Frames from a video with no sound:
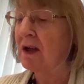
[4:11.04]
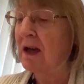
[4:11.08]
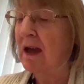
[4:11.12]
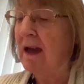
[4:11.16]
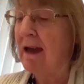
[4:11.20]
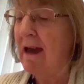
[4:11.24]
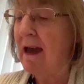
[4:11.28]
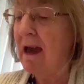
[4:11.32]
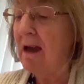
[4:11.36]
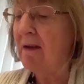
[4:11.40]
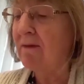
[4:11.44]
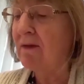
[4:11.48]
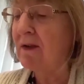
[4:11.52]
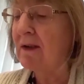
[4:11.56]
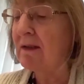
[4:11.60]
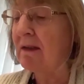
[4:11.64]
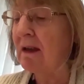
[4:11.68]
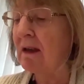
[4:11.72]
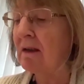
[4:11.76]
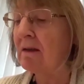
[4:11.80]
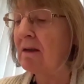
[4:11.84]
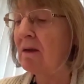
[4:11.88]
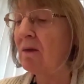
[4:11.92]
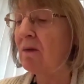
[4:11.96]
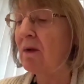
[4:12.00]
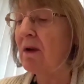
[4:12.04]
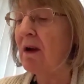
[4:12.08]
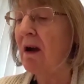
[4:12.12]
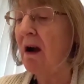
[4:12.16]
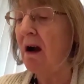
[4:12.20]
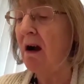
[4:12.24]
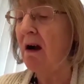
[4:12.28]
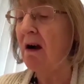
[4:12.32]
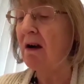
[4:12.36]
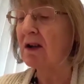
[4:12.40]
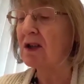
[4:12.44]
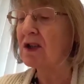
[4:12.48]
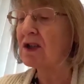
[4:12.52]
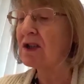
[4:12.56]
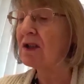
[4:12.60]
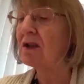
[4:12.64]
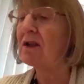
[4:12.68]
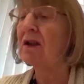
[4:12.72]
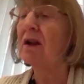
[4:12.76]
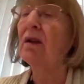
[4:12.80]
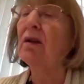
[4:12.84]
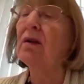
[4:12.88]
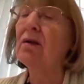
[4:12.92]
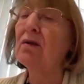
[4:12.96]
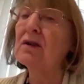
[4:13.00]
that we are to the
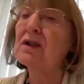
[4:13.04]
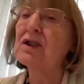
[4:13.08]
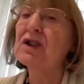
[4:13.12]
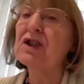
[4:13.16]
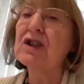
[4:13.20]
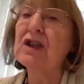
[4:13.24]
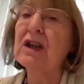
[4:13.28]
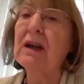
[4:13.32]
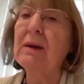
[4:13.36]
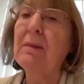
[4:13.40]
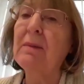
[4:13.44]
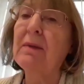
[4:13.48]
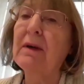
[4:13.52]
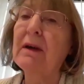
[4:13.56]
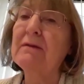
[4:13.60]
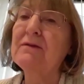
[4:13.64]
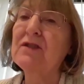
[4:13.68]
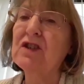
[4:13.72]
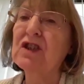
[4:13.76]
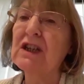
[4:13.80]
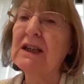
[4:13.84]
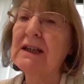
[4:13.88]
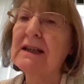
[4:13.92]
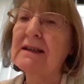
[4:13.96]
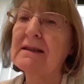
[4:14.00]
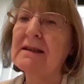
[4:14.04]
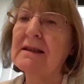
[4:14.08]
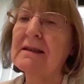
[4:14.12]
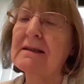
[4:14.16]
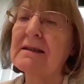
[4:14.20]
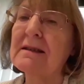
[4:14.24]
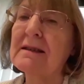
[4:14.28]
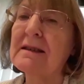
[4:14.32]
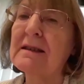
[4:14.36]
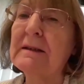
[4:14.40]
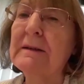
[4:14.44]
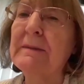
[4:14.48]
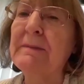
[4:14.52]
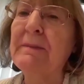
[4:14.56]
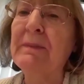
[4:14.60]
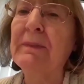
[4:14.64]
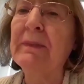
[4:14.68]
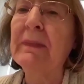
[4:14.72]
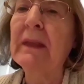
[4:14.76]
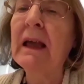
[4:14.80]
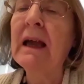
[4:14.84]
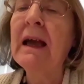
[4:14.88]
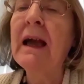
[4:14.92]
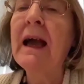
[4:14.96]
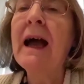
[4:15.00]
Lordship of Jesus.
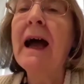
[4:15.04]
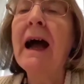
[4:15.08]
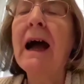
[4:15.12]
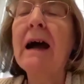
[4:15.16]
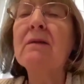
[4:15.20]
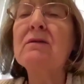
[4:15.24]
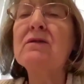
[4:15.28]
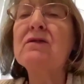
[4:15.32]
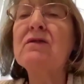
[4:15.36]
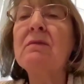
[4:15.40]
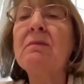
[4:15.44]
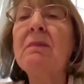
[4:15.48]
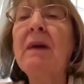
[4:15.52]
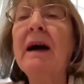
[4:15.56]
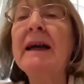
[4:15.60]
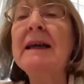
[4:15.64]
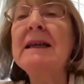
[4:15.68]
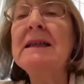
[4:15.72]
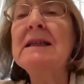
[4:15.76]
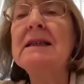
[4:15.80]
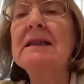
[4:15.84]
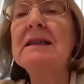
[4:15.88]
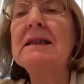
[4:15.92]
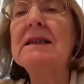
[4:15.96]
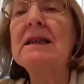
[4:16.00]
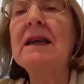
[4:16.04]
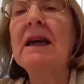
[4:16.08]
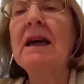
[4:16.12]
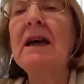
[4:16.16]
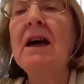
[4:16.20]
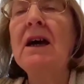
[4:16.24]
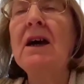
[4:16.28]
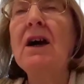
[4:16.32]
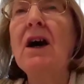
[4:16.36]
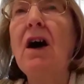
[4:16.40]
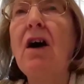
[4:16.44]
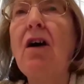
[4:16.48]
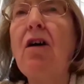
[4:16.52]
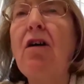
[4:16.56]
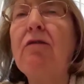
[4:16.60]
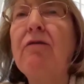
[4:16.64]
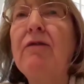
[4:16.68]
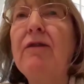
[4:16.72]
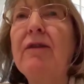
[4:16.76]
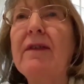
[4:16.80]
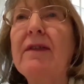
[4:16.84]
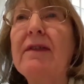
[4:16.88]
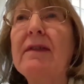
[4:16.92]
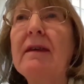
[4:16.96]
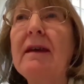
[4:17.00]
I was reminded of
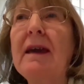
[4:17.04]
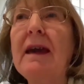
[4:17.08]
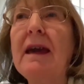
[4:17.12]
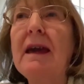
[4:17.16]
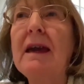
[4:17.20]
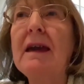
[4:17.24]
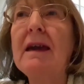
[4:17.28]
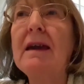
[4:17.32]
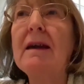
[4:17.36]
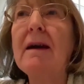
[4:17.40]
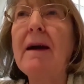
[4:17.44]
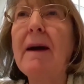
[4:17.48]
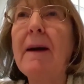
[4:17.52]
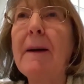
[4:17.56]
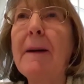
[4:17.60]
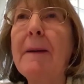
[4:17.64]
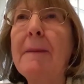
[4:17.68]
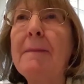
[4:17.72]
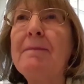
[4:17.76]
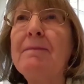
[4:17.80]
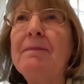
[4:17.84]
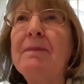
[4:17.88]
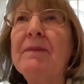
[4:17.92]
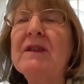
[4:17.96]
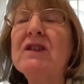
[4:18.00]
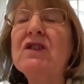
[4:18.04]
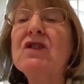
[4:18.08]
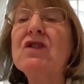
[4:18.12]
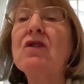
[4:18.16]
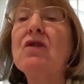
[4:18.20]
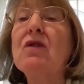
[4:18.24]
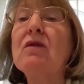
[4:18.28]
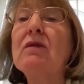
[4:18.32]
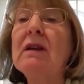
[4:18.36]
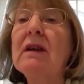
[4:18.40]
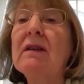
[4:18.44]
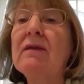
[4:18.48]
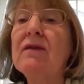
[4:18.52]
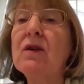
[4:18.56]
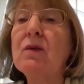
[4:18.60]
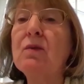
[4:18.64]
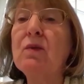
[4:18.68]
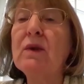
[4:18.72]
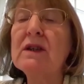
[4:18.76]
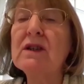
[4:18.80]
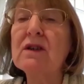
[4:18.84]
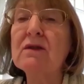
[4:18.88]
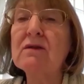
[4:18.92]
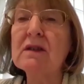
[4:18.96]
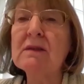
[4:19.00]
the story of the
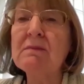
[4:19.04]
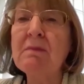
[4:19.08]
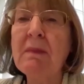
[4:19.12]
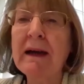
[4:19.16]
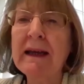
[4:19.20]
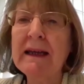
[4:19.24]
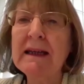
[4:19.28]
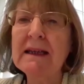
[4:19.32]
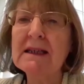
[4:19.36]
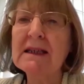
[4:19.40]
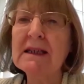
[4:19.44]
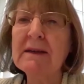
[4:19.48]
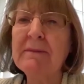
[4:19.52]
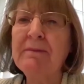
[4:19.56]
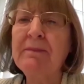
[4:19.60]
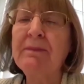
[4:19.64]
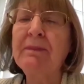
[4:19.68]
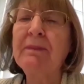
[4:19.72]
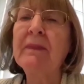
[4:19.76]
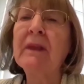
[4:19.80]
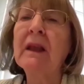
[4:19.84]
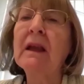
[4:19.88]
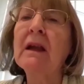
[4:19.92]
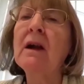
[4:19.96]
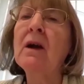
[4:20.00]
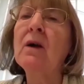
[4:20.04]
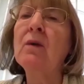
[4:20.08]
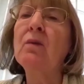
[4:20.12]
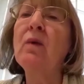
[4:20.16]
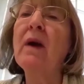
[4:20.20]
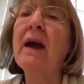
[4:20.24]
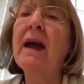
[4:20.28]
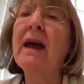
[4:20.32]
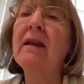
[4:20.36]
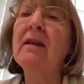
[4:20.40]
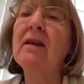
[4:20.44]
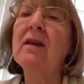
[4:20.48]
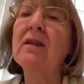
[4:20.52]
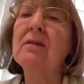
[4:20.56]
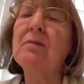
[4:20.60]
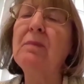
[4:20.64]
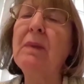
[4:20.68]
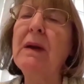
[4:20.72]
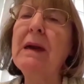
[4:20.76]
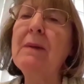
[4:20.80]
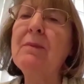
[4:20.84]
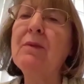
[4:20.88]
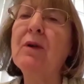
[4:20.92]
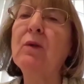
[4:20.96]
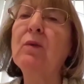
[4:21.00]
widow's mite. When
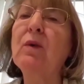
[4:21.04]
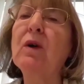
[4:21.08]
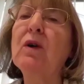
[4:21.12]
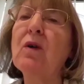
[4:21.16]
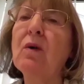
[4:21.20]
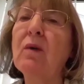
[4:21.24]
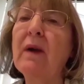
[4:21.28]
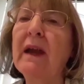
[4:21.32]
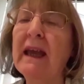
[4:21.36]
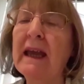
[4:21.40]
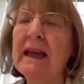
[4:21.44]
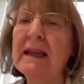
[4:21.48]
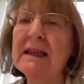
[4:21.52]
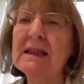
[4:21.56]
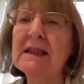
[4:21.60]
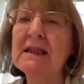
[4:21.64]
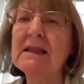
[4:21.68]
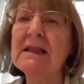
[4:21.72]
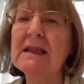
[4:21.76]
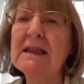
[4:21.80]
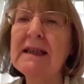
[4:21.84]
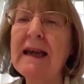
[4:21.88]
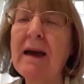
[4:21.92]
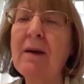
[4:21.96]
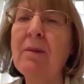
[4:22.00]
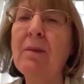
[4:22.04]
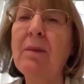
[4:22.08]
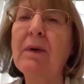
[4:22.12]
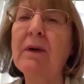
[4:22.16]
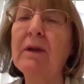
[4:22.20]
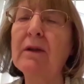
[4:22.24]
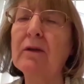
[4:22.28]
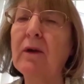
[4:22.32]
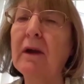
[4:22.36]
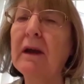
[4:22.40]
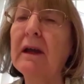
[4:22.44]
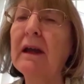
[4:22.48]
people were going into the temple, great